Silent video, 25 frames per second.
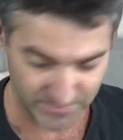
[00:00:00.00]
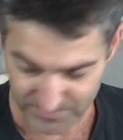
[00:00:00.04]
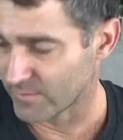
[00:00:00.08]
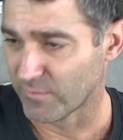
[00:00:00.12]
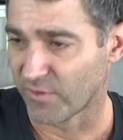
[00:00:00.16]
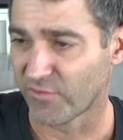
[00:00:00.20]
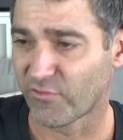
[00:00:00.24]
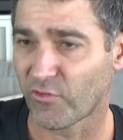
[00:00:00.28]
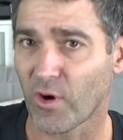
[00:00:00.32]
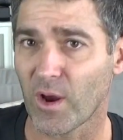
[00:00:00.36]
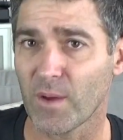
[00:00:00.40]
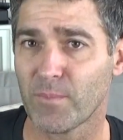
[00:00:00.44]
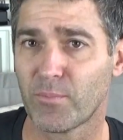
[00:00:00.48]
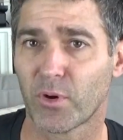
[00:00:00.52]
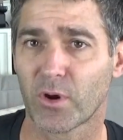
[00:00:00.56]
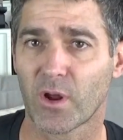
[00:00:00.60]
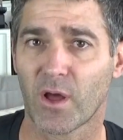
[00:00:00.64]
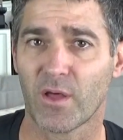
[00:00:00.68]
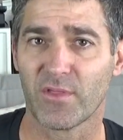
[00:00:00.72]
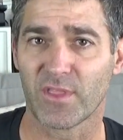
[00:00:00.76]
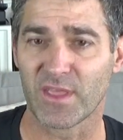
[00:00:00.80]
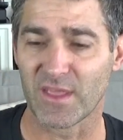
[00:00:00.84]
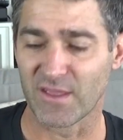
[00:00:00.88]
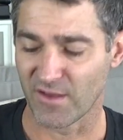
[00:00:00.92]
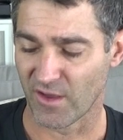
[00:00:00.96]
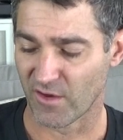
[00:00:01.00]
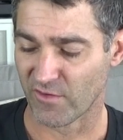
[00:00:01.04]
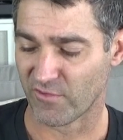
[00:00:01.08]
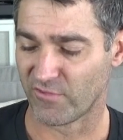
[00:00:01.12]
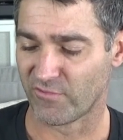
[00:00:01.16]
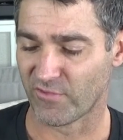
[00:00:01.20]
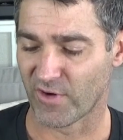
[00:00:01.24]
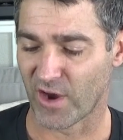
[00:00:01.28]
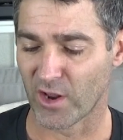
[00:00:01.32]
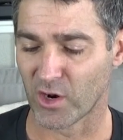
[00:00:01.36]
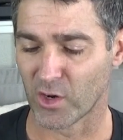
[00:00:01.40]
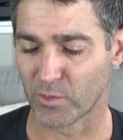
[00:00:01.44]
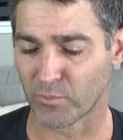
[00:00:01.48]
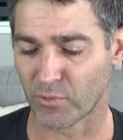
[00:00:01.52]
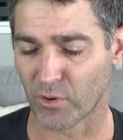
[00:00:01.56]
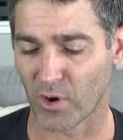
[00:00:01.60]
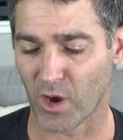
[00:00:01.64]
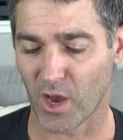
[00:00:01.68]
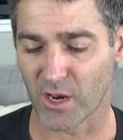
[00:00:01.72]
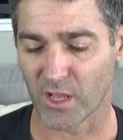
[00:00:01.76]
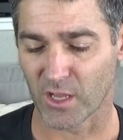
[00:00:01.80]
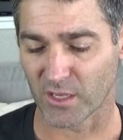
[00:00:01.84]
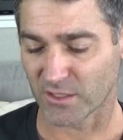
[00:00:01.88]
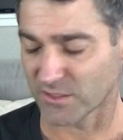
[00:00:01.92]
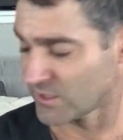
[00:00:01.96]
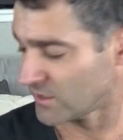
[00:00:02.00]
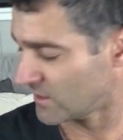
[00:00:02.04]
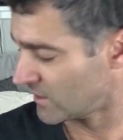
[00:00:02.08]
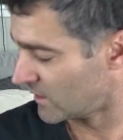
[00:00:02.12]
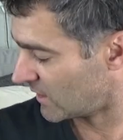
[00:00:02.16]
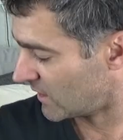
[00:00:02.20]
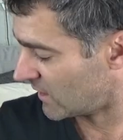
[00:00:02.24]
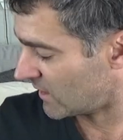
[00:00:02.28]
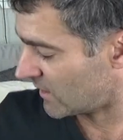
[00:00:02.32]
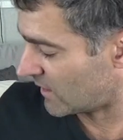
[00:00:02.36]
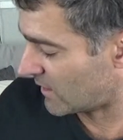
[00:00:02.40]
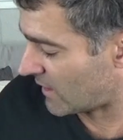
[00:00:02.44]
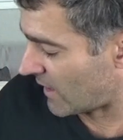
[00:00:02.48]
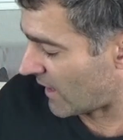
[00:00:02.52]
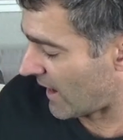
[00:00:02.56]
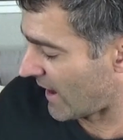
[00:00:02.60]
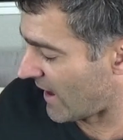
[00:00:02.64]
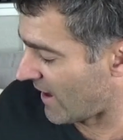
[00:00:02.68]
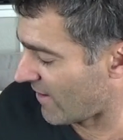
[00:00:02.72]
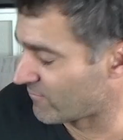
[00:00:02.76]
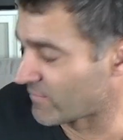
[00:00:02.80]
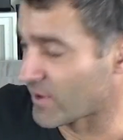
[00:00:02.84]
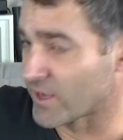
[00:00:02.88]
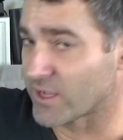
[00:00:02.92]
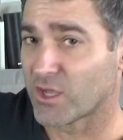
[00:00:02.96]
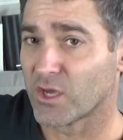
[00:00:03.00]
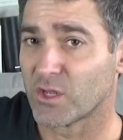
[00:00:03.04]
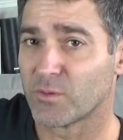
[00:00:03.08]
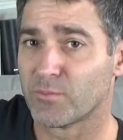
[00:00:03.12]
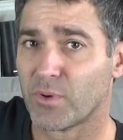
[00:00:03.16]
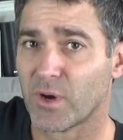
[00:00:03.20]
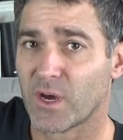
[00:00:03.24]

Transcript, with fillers: Before I put on the final product, I have my good